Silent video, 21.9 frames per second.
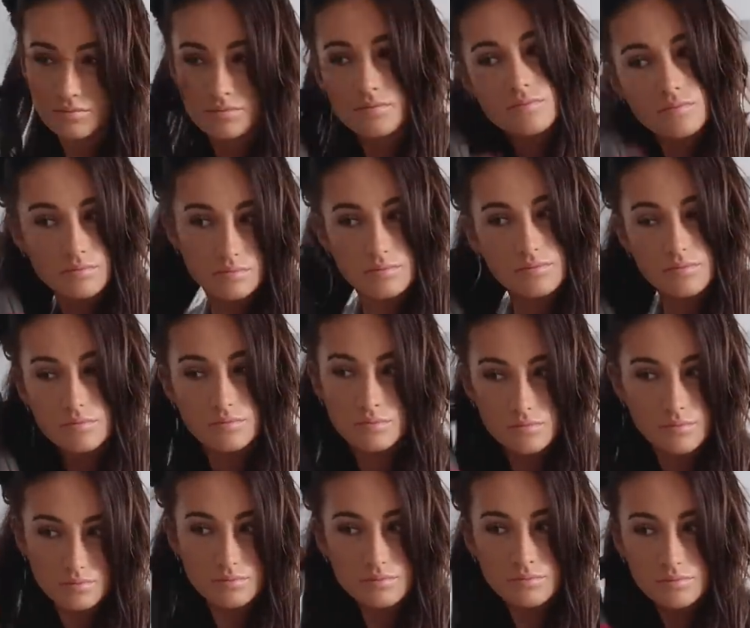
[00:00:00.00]
the
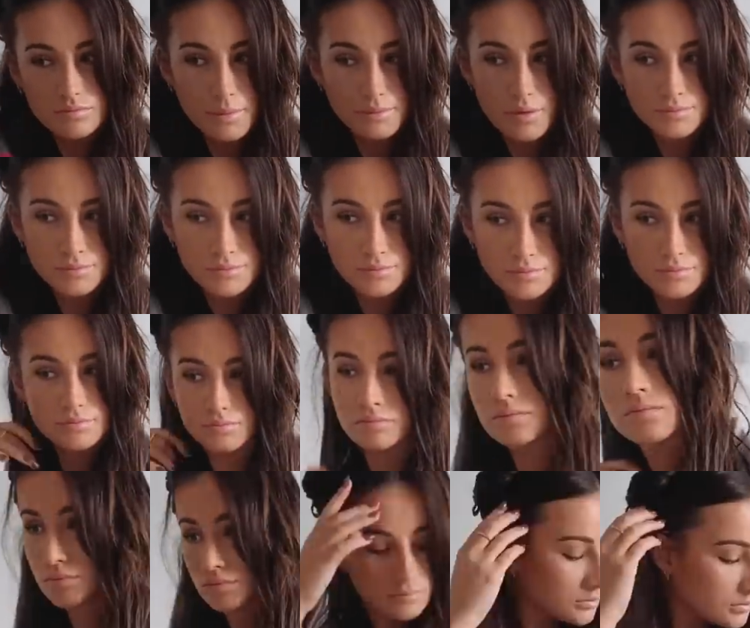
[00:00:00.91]
detangle spray
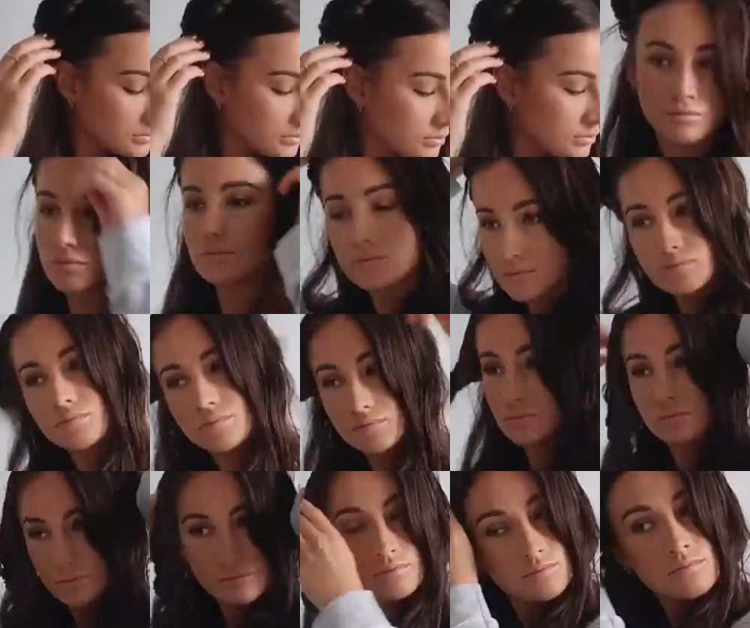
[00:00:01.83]
and
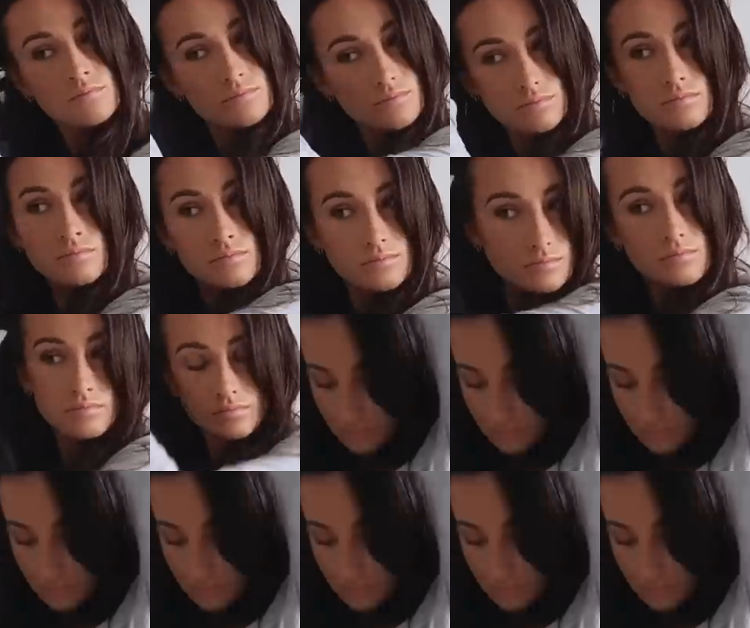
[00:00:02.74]
the heat protectant